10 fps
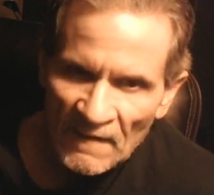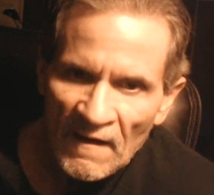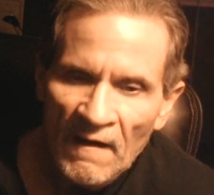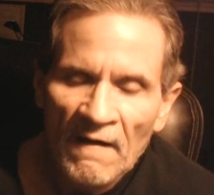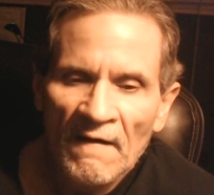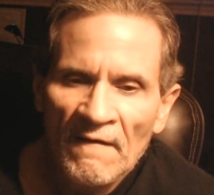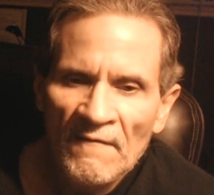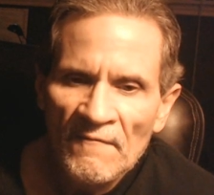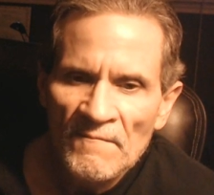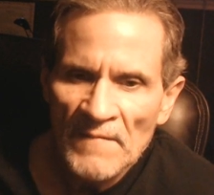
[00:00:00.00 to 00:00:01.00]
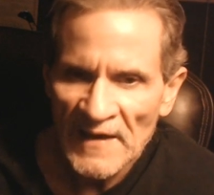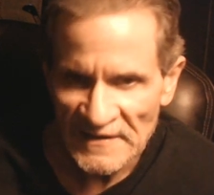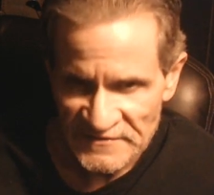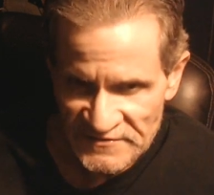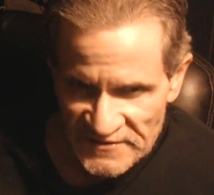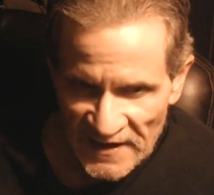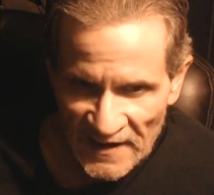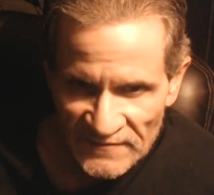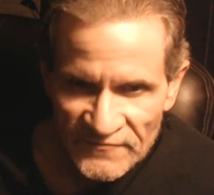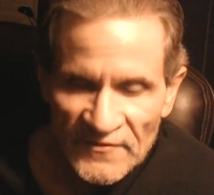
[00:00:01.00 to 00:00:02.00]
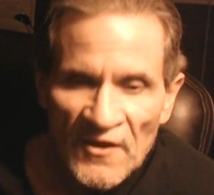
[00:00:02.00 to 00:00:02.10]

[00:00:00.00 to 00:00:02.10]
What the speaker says: all my chats